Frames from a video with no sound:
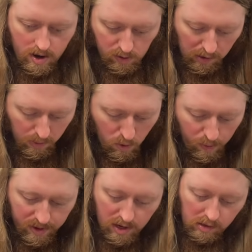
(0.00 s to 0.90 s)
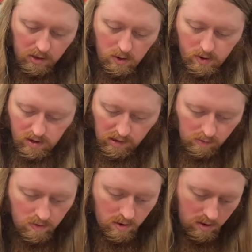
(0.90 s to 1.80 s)
Looks like more PS2 in this
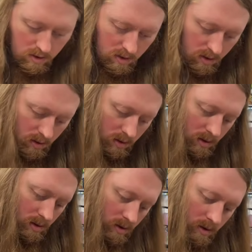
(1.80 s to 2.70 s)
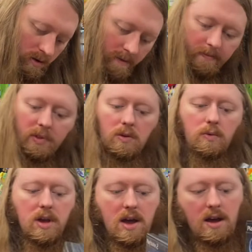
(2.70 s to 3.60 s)
one. Oh, that's a good one.
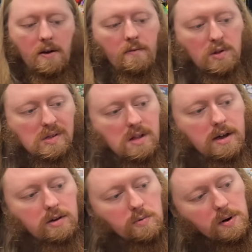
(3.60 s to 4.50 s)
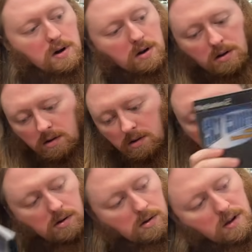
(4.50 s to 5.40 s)
We have Sly Cooper,
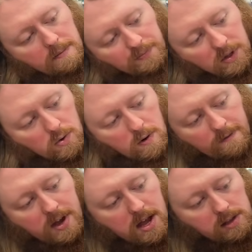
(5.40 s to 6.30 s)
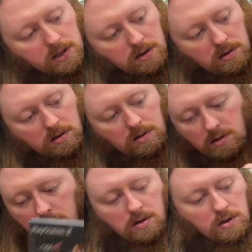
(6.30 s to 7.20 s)
Corvette,
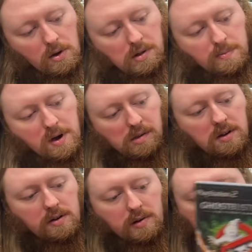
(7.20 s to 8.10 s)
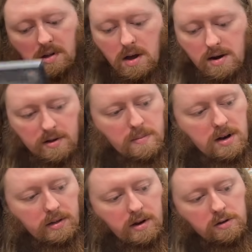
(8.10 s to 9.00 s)
Ghostbusters, Ooh. Hmm. another
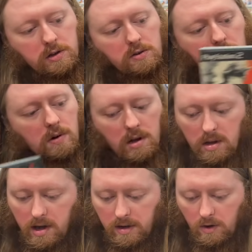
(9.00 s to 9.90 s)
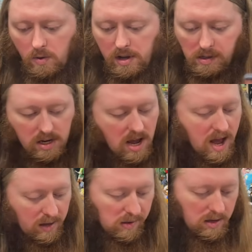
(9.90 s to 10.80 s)
Metal Gear 2, oh, yeah. and Crazy
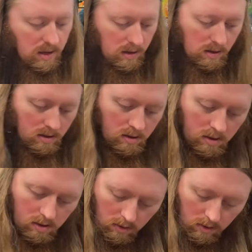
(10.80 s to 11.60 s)
Taxi. Yeah.